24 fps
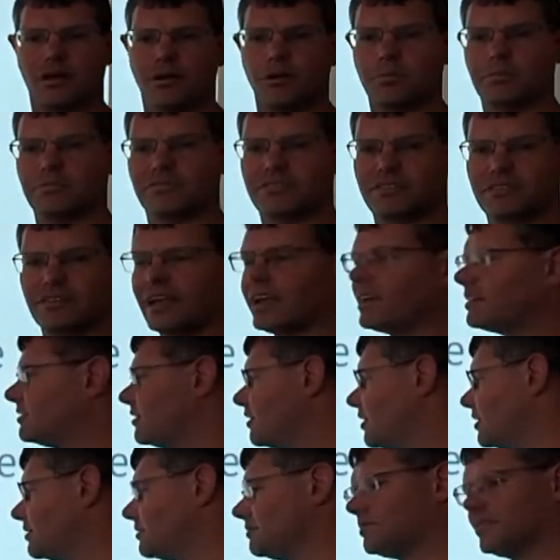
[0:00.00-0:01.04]
Obviously getting
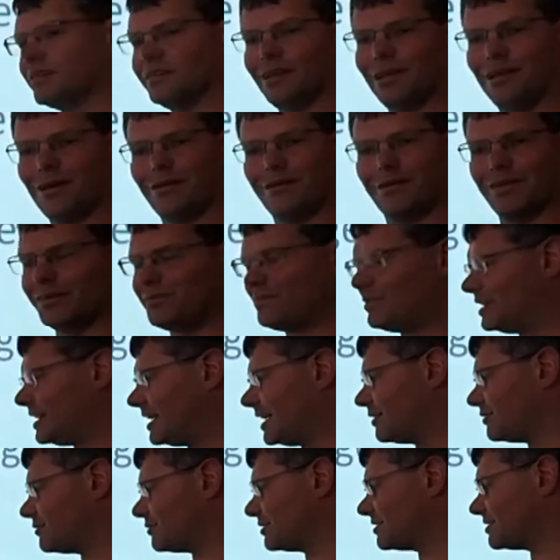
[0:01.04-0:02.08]
tired, I've done a lot of these
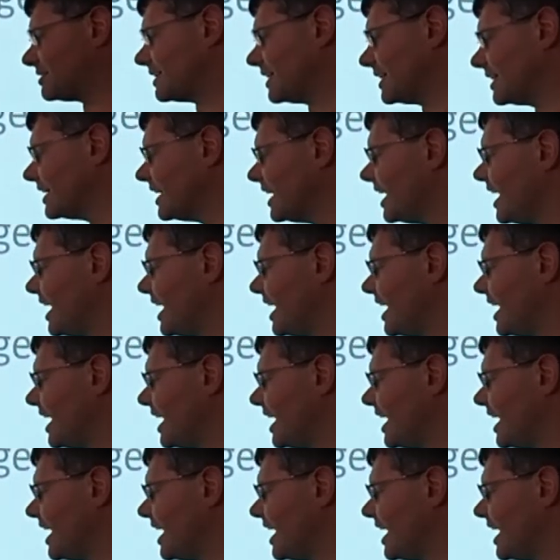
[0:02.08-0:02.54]
videos recently.